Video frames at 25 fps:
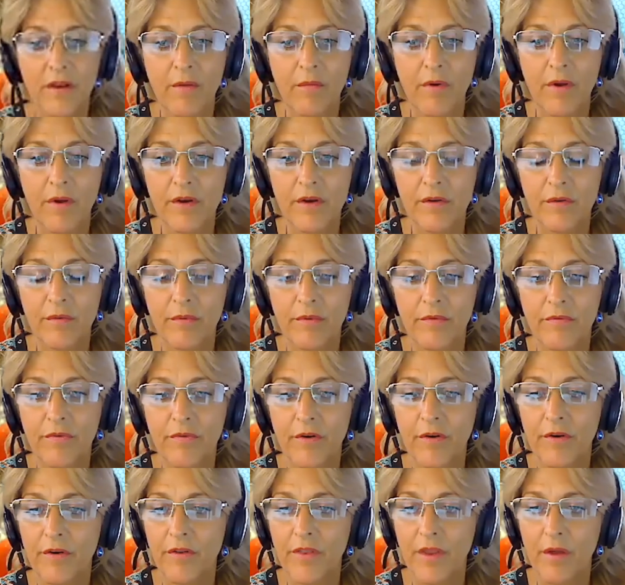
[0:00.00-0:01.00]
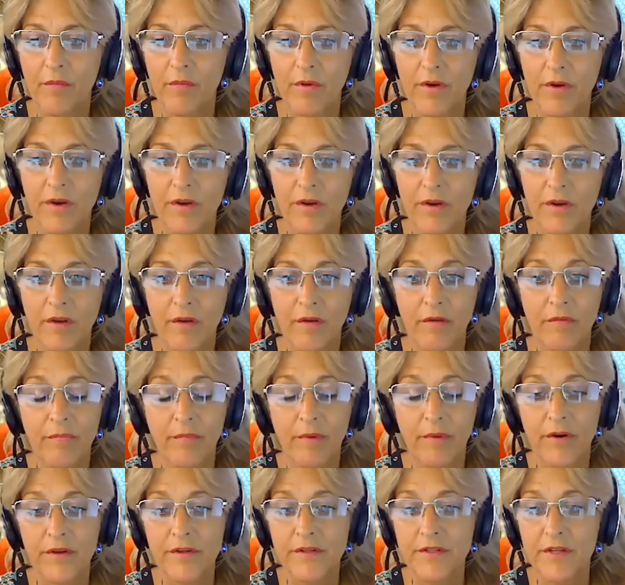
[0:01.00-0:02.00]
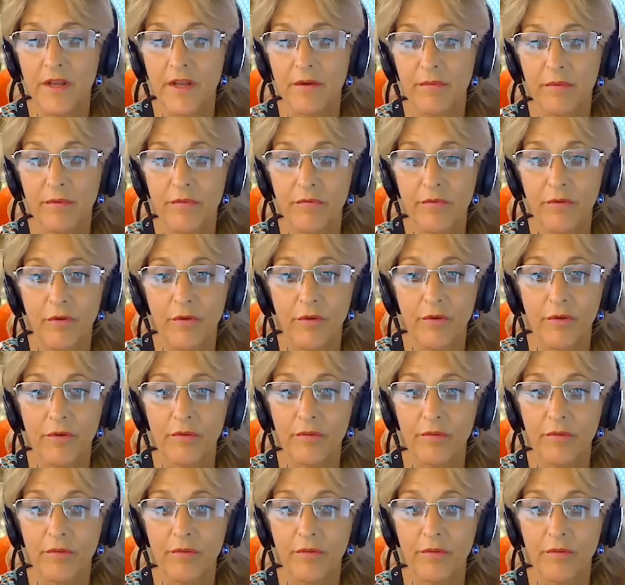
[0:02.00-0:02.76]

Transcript: wanted to refer and they wanted to know if Marius had a referral